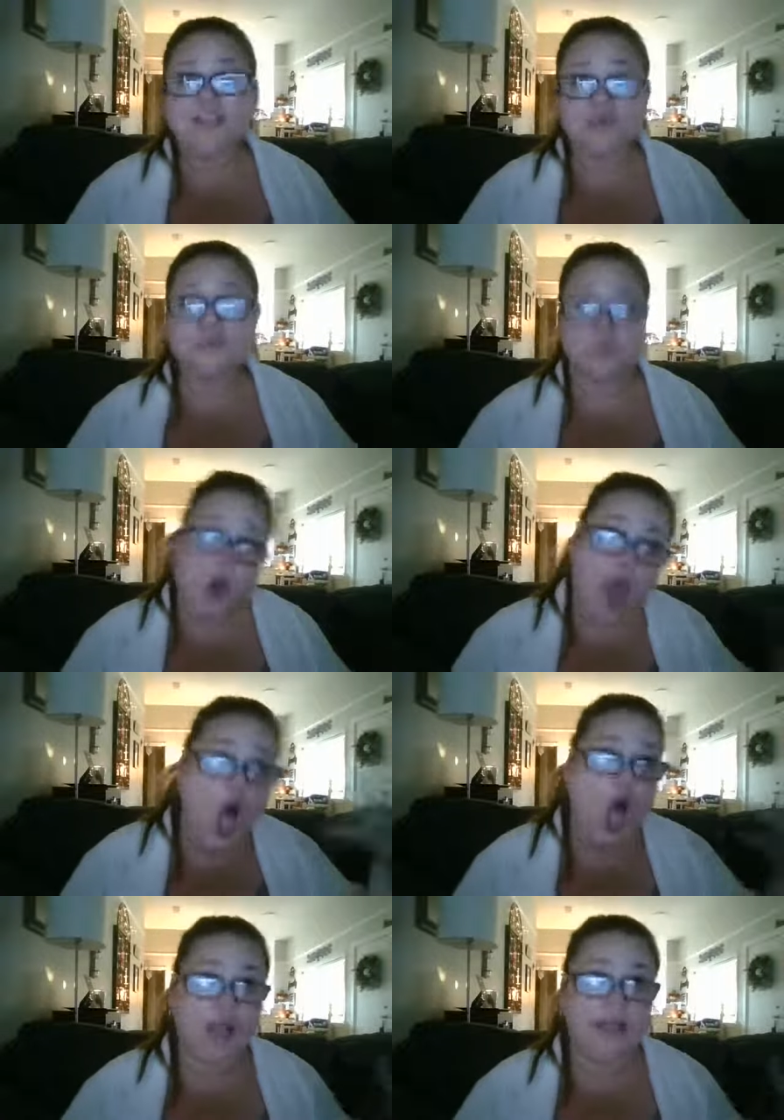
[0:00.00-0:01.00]
is
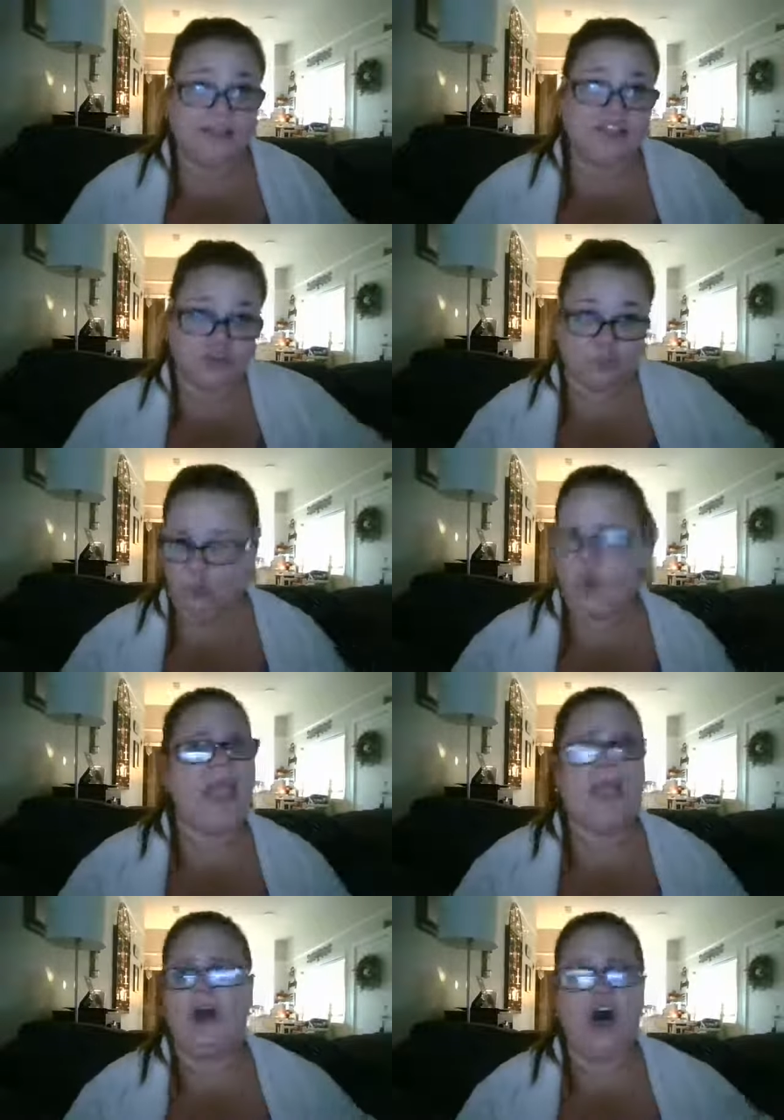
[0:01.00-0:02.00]
wrong. It's
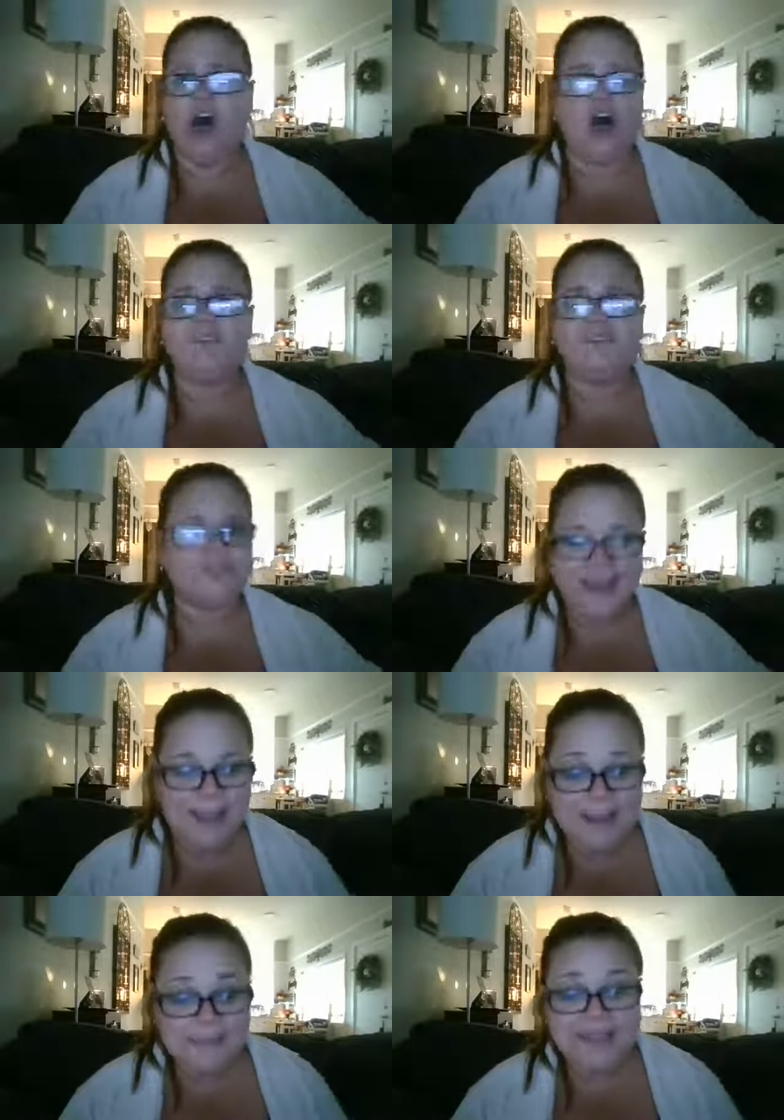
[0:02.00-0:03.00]
way off
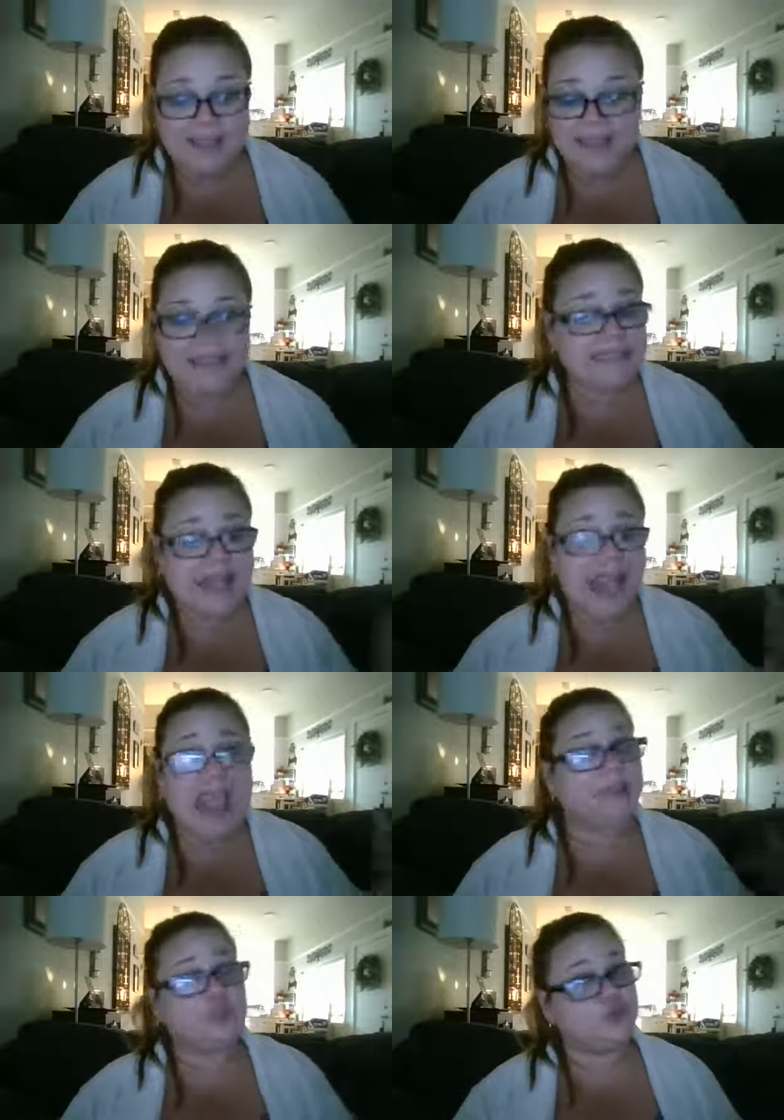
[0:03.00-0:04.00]
because it
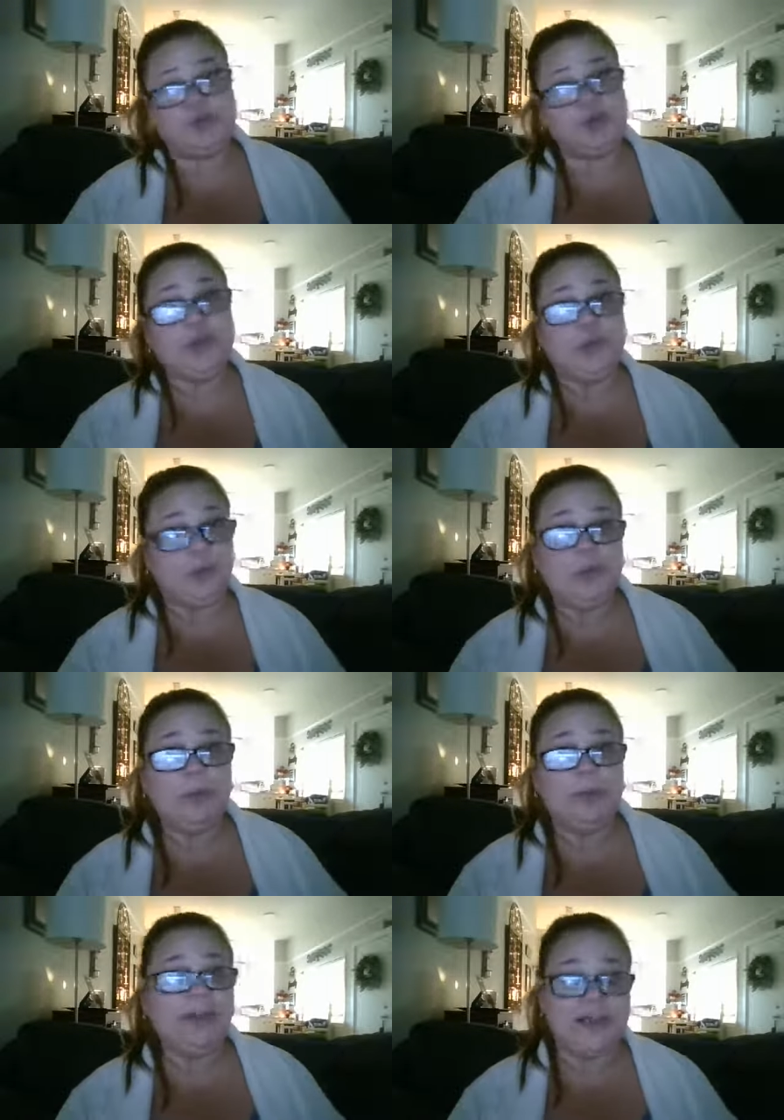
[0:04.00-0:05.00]
ain't
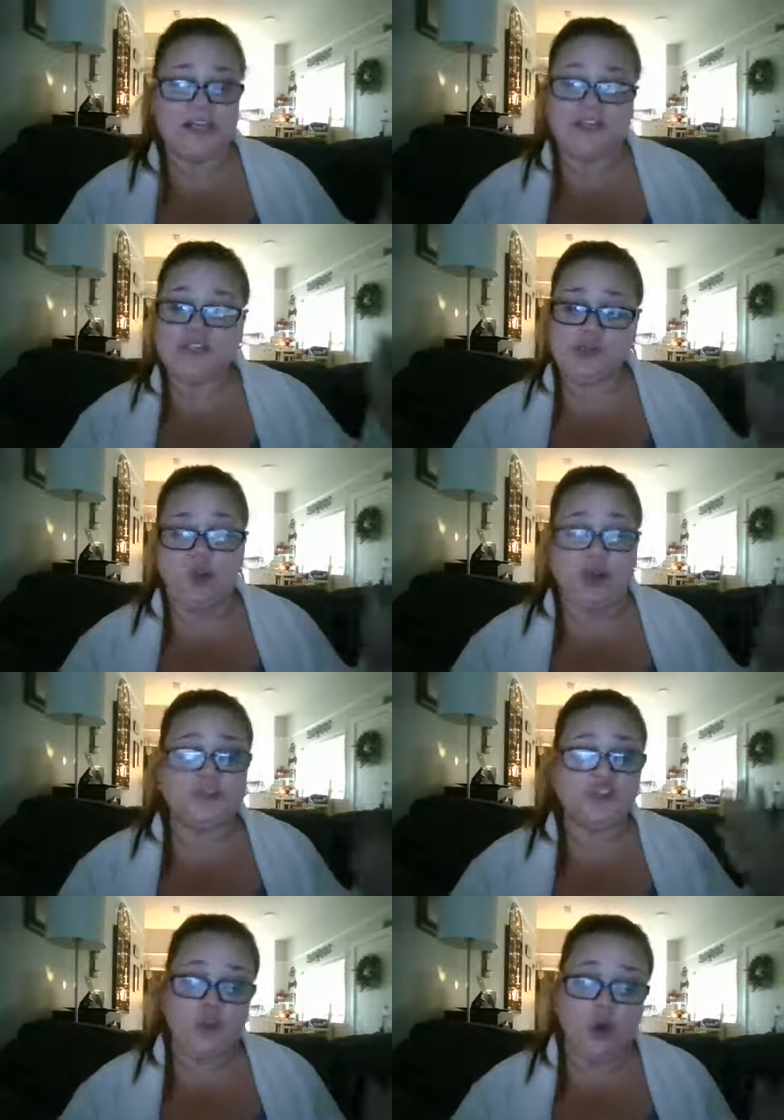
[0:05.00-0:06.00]
true because you
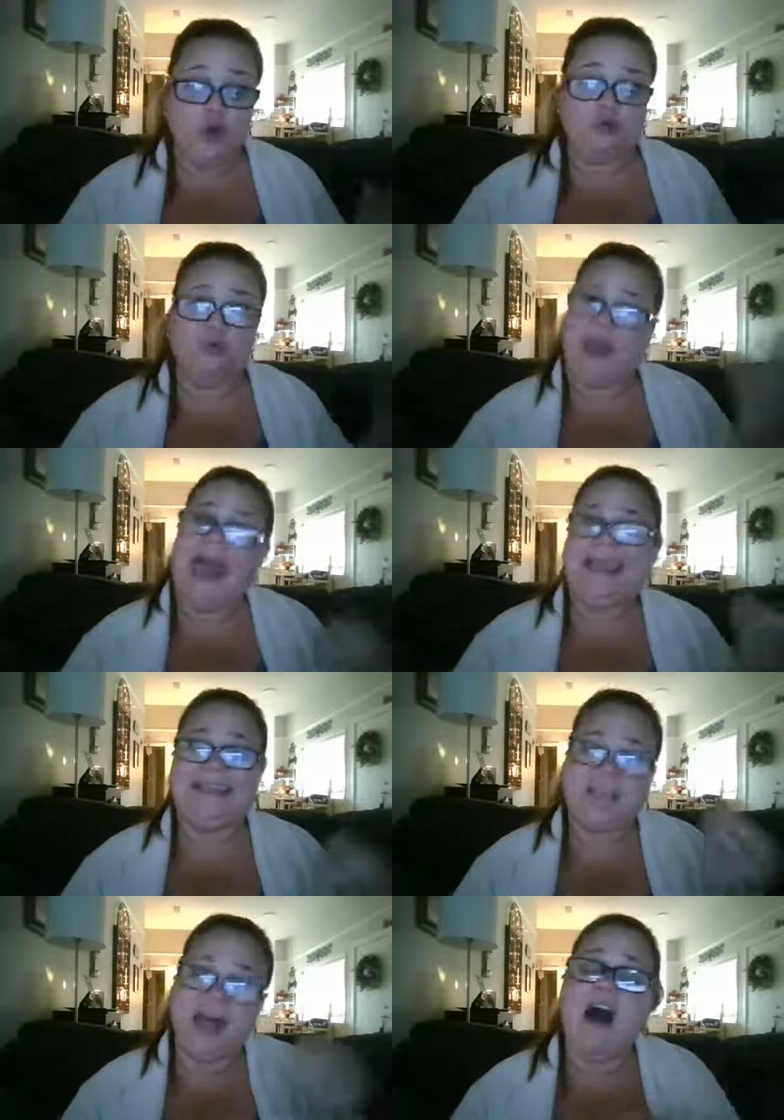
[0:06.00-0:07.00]
are so
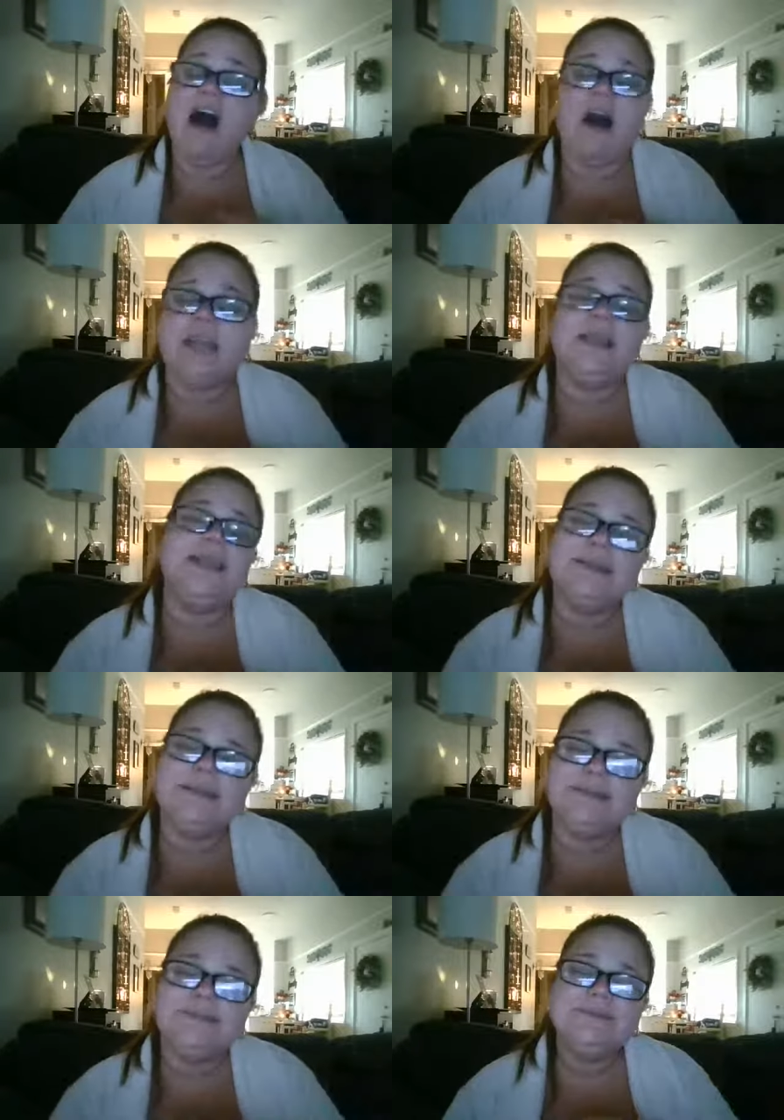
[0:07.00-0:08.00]
right on.
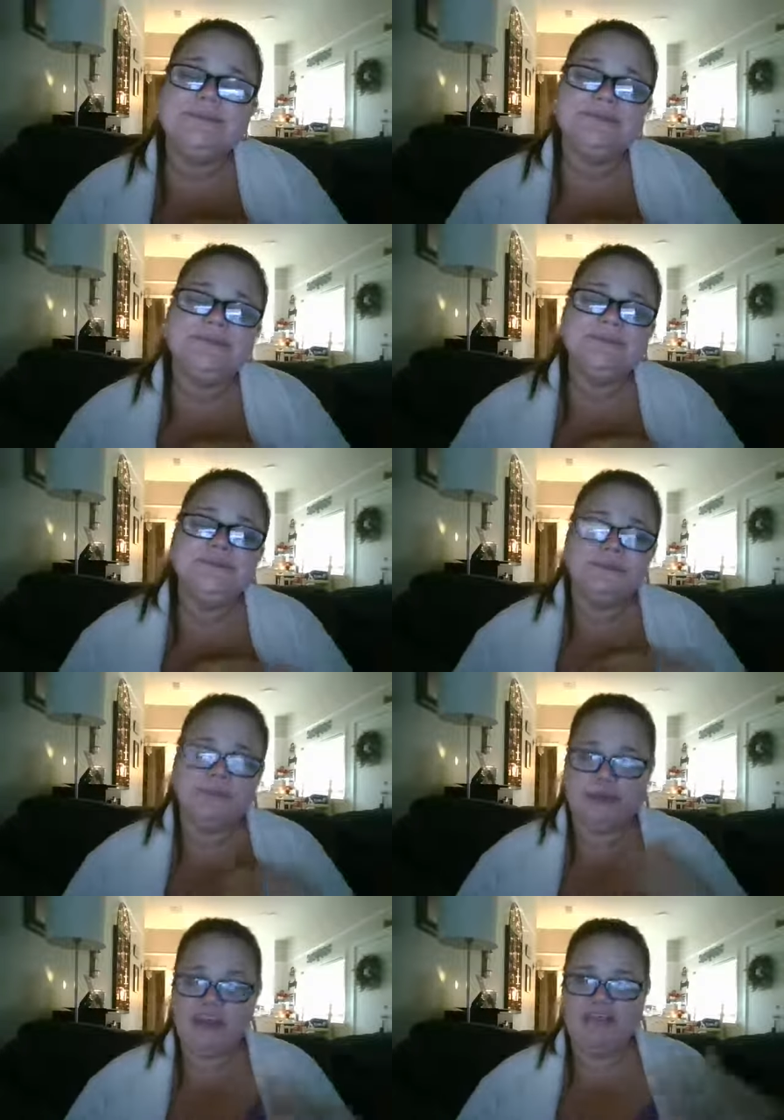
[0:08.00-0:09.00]

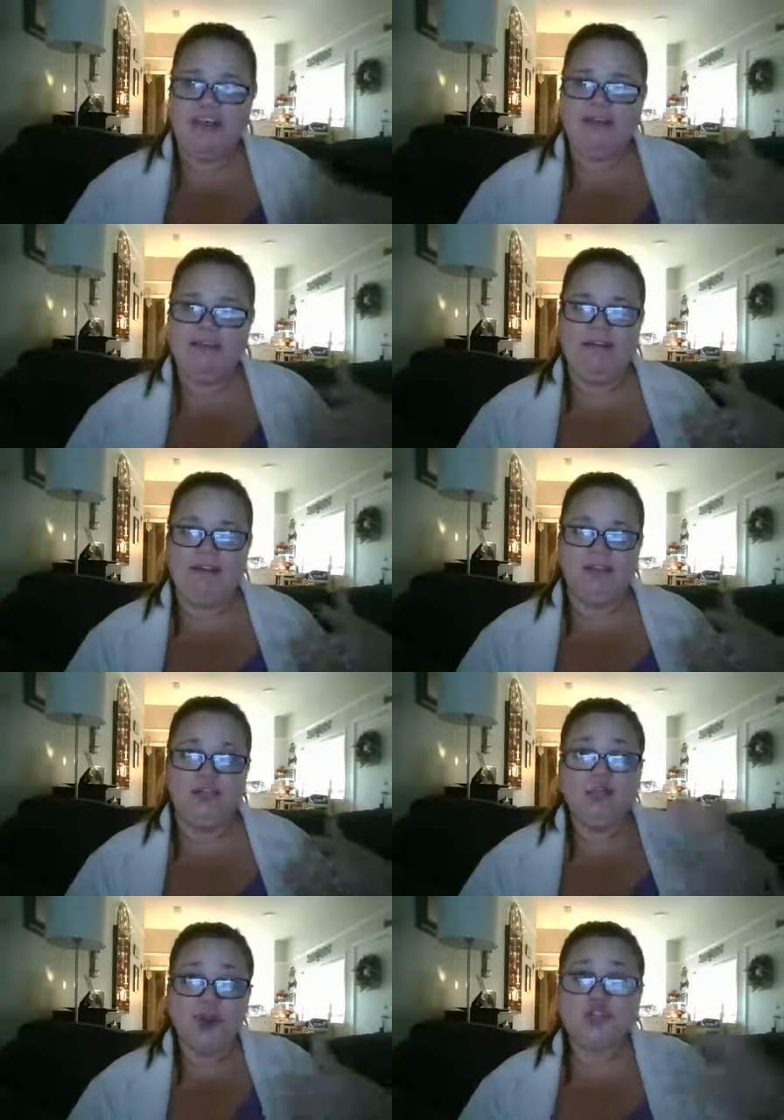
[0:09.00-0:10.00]
Breathe that in.
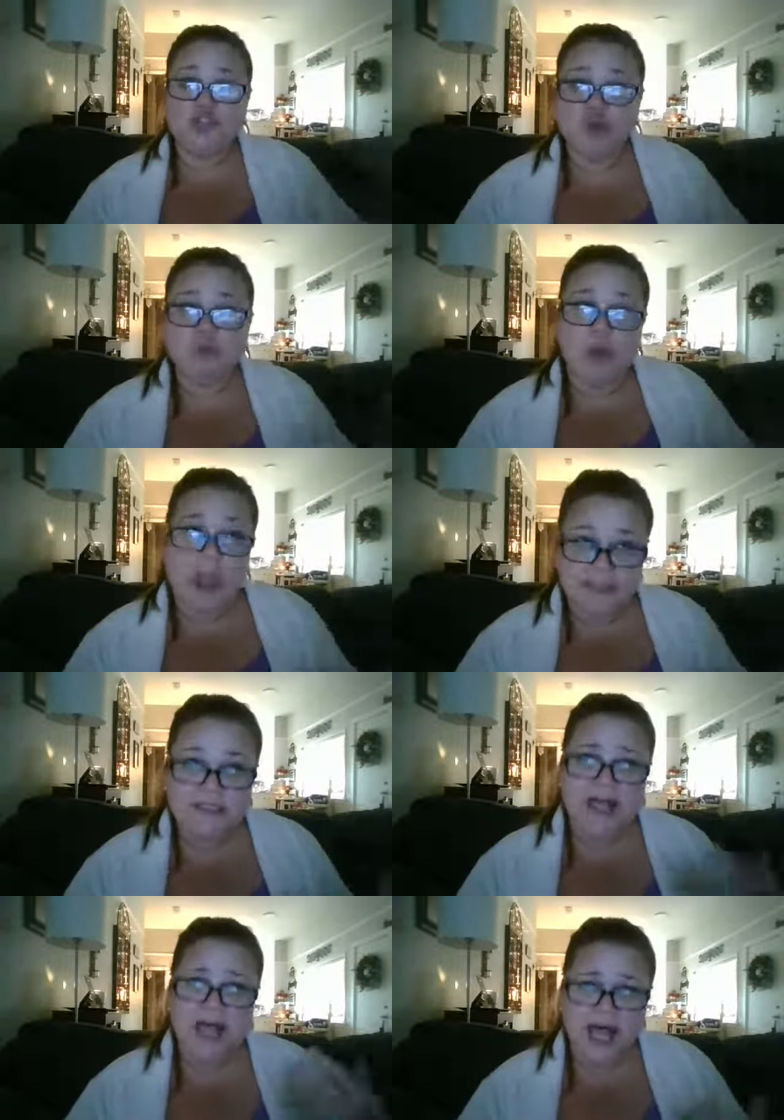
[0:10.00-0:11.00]
You are so
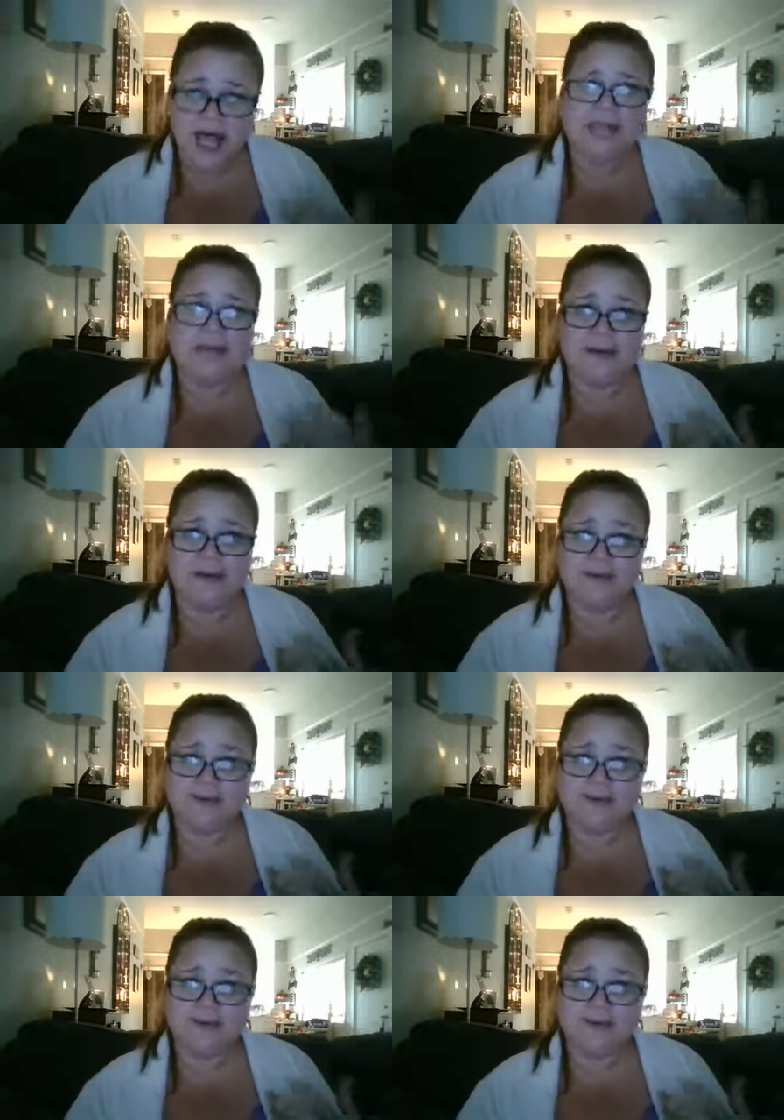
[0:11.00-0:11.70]
right on.